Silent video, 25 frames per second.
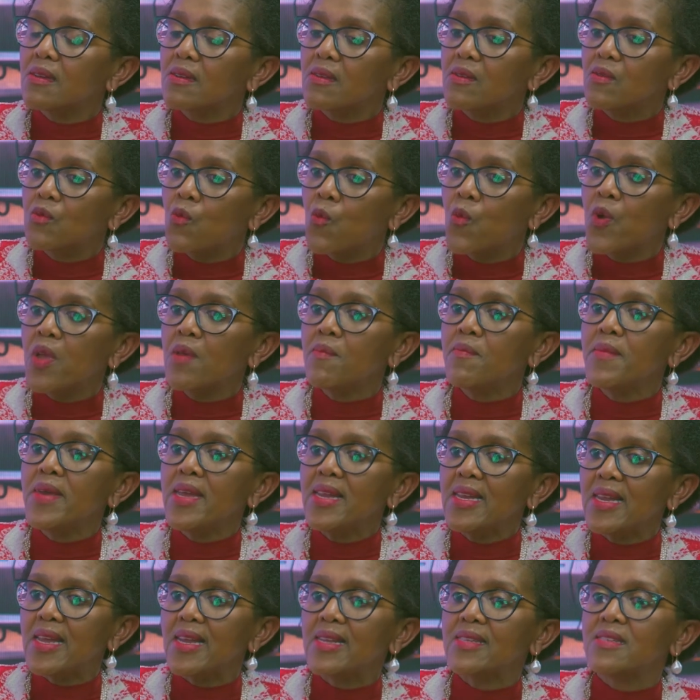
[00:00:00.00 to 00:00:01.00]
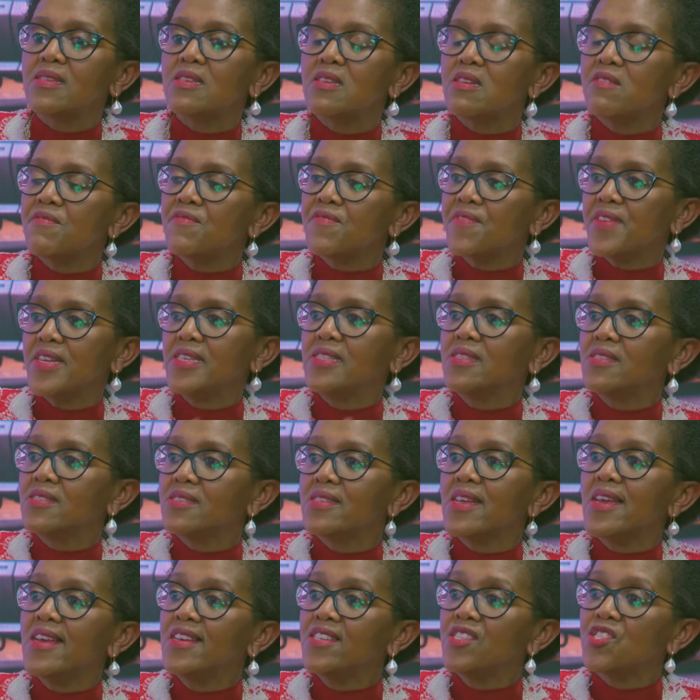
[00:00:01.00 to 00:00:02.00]
women at different
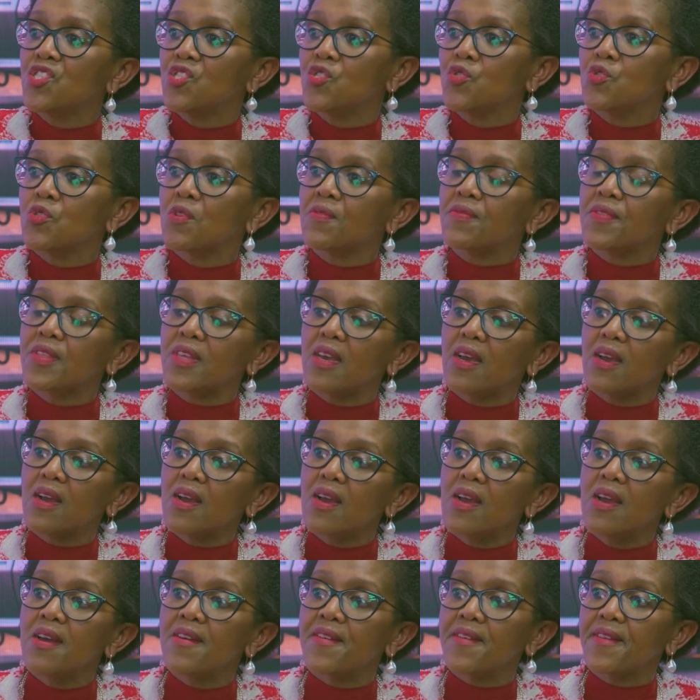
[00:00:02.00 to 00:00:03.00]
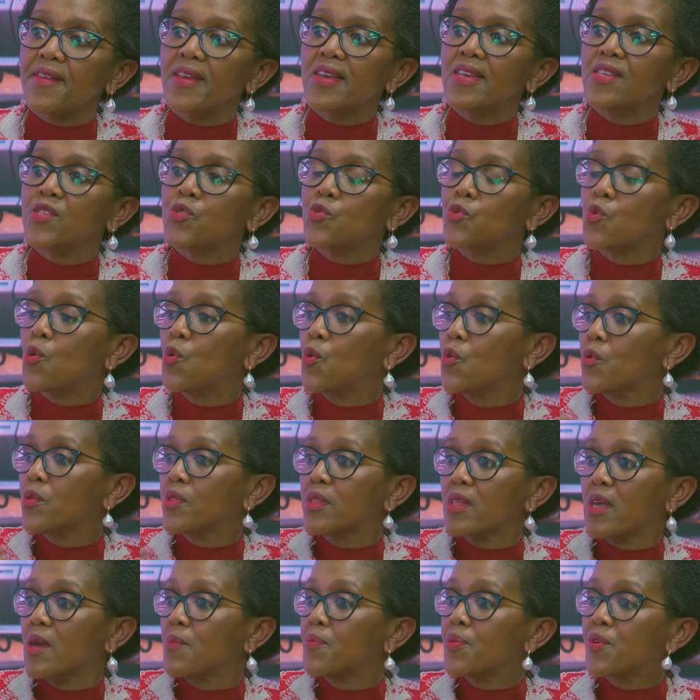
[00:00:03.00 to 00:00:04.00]
stages of their careers or
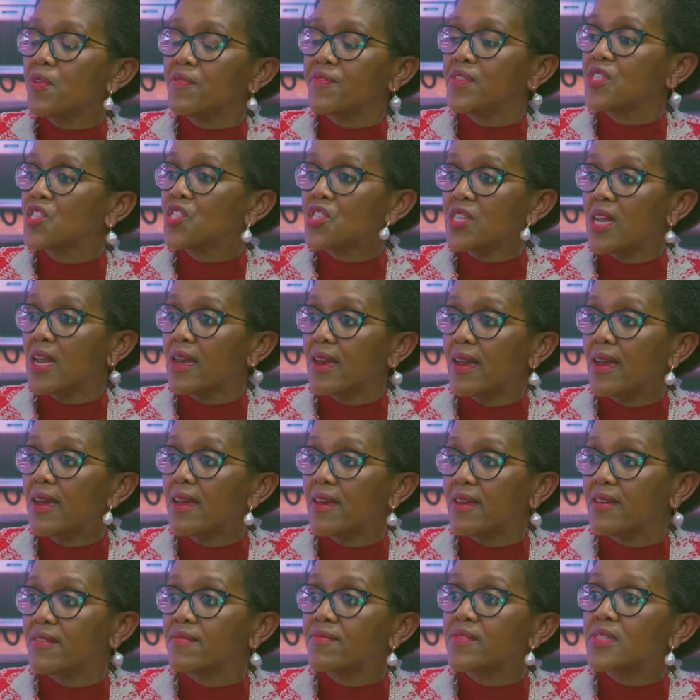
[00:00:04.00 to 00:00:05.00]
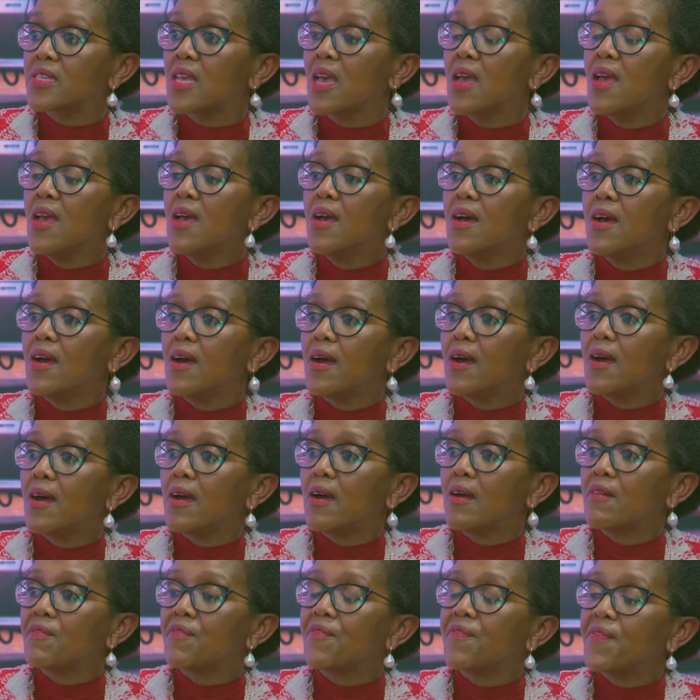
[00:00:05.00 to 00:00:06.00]
their professional lives
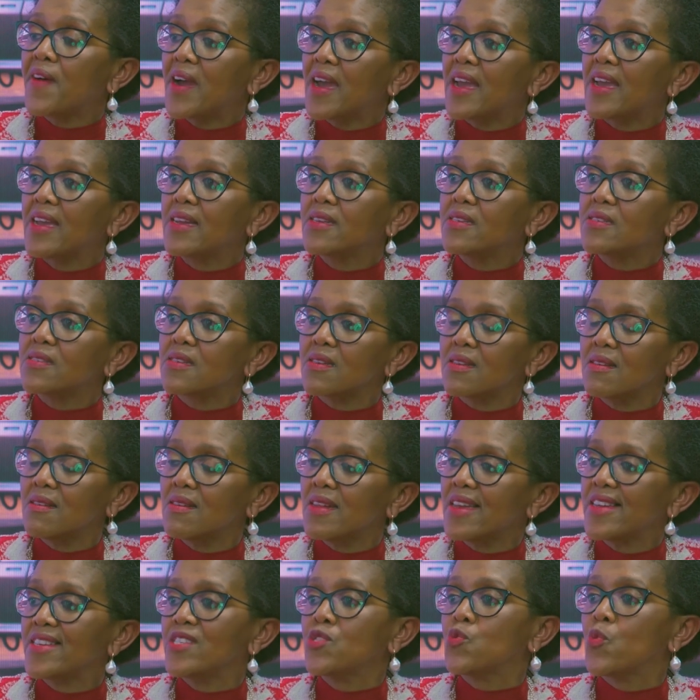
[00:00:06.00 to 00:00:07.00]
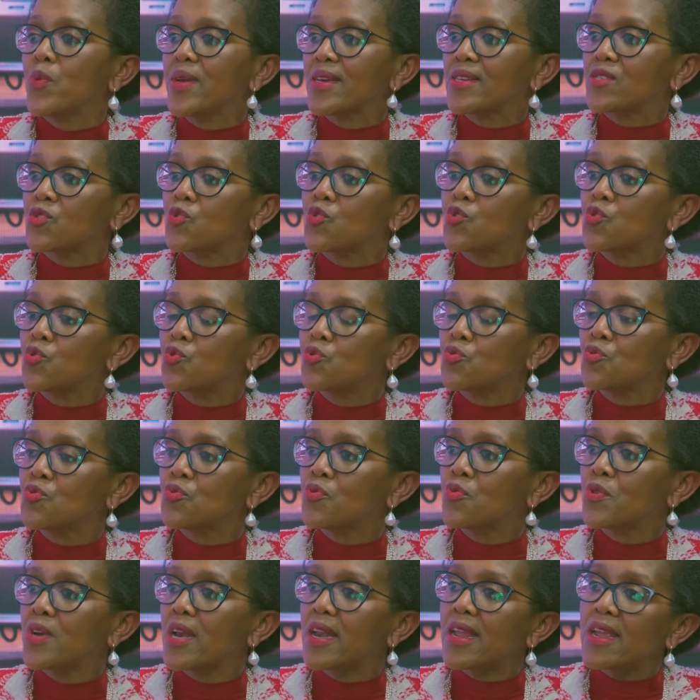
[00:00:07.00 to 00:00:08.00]
find networks
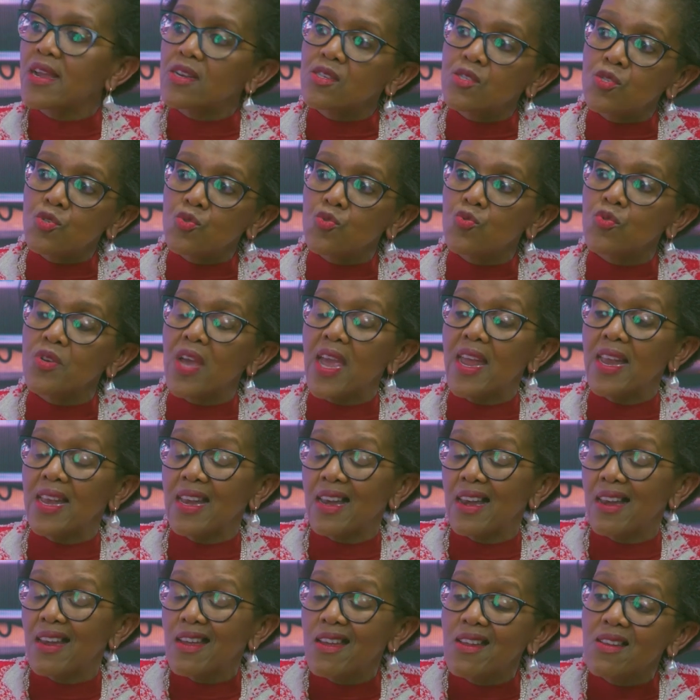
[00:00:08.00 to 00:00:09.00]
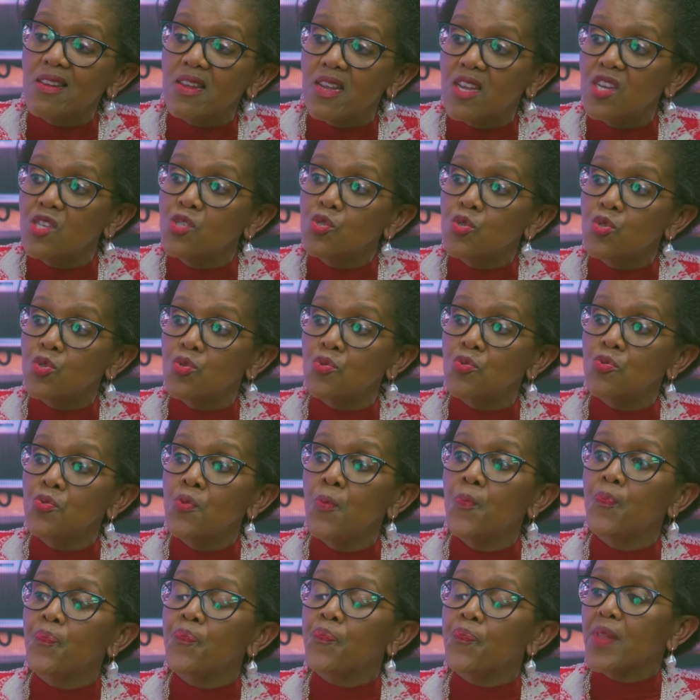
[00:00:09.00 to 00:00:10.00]
to link to and lean into,
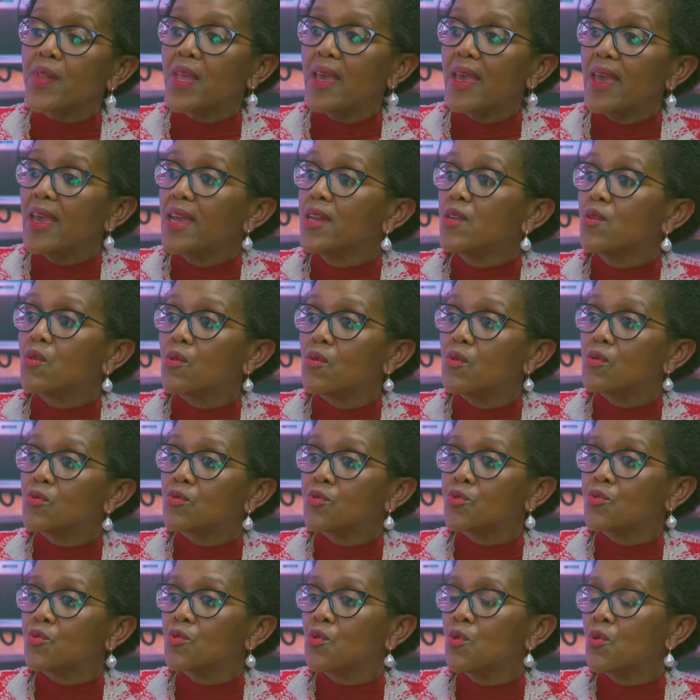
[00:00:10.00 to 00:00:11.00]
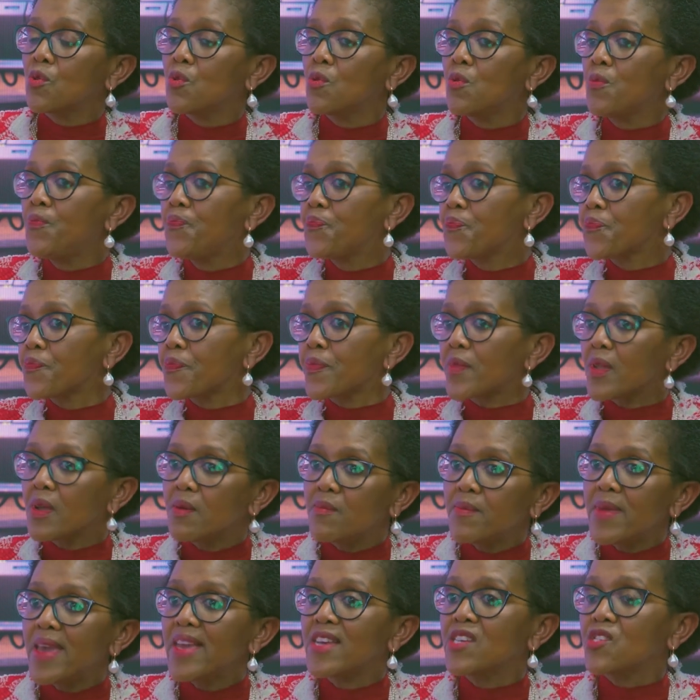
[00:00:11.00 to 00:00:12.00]
and also
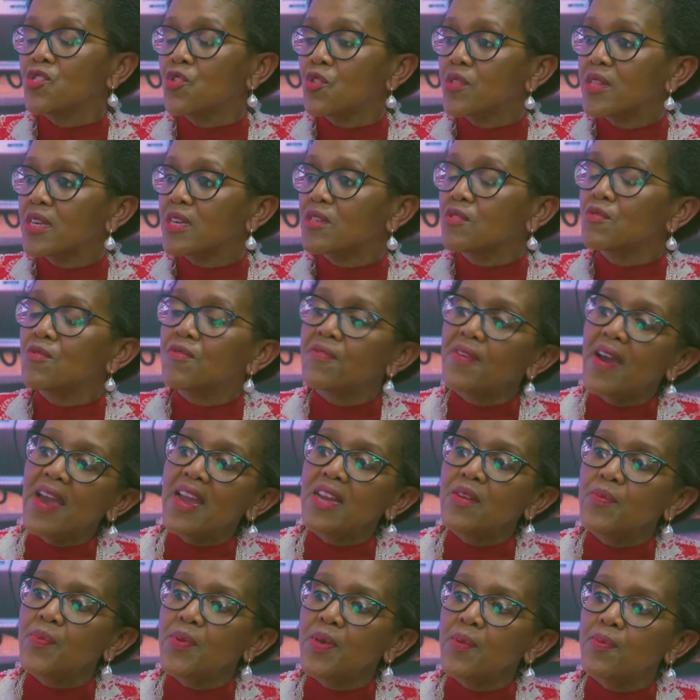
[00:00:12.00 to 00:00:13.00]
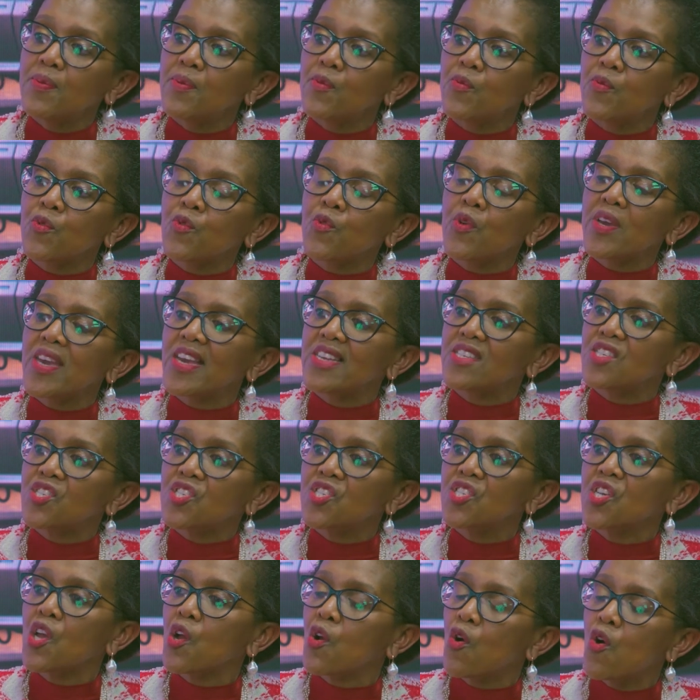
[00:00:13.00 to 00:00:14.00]
make sure that you find people you can
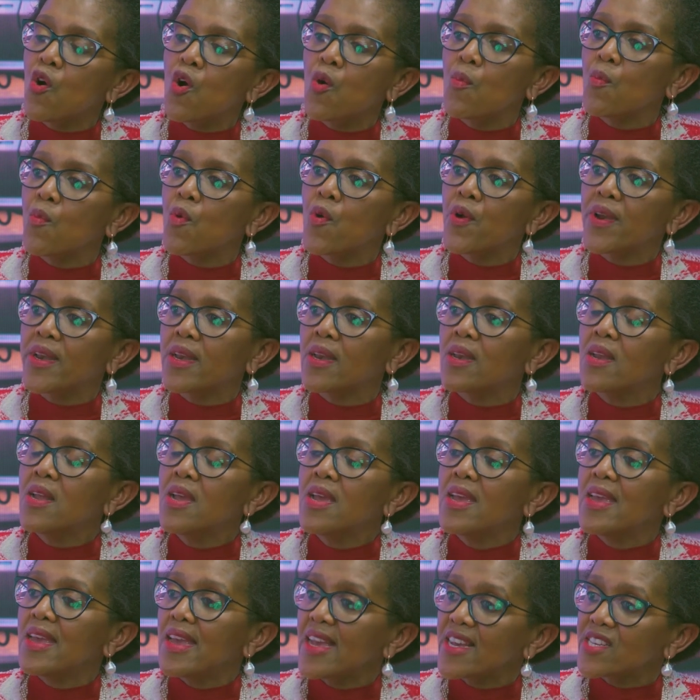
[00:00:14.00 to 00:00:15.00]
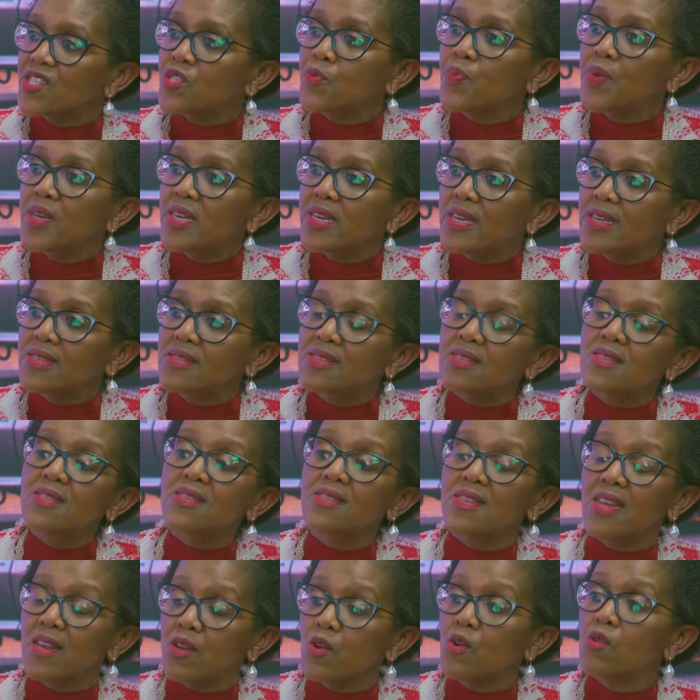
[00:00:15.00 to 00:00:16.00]
share common
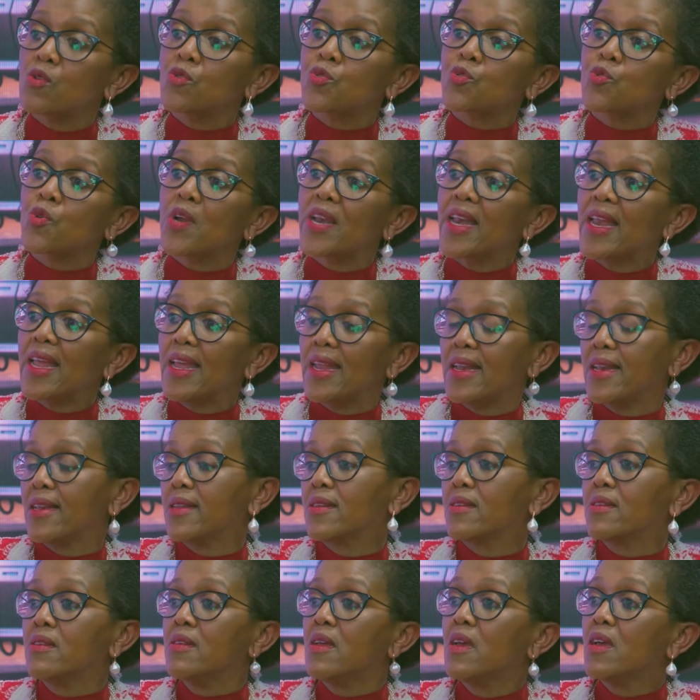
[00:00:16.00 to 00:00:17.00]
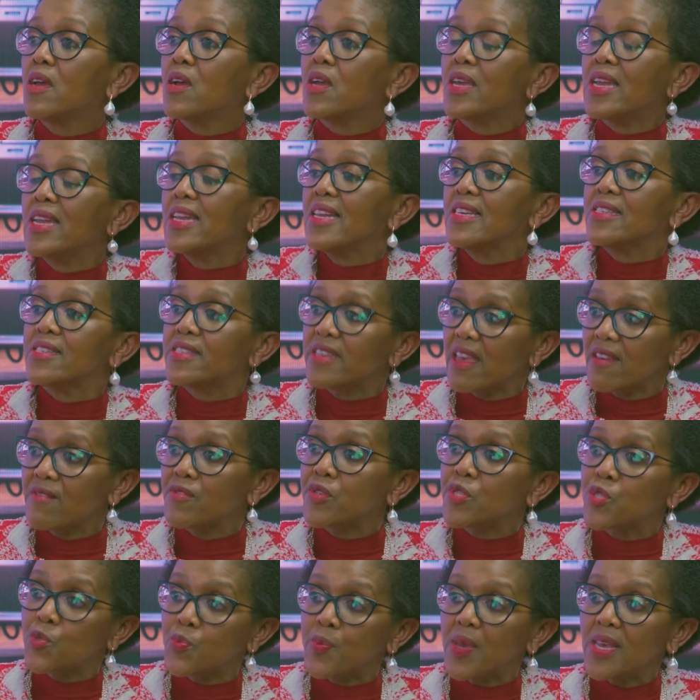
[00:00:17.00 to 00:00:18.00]
experiences and also learn in a safe
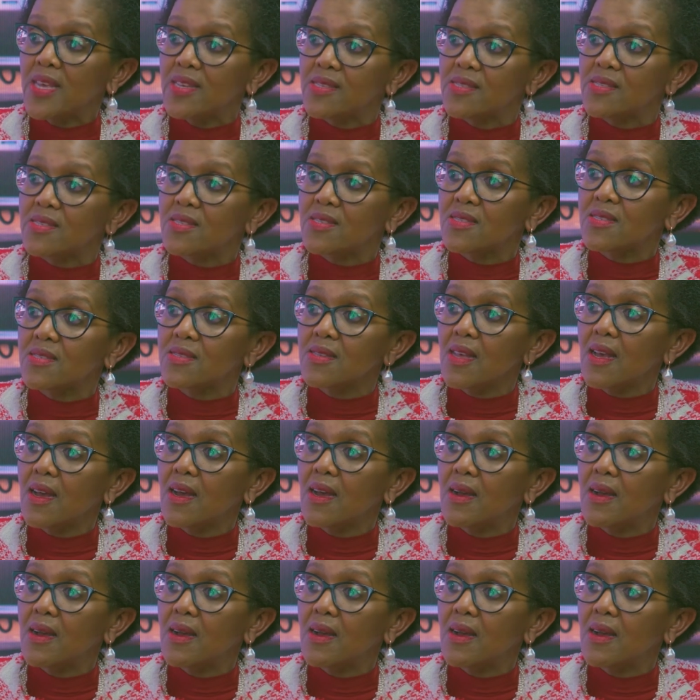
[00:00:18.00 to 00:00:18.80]
space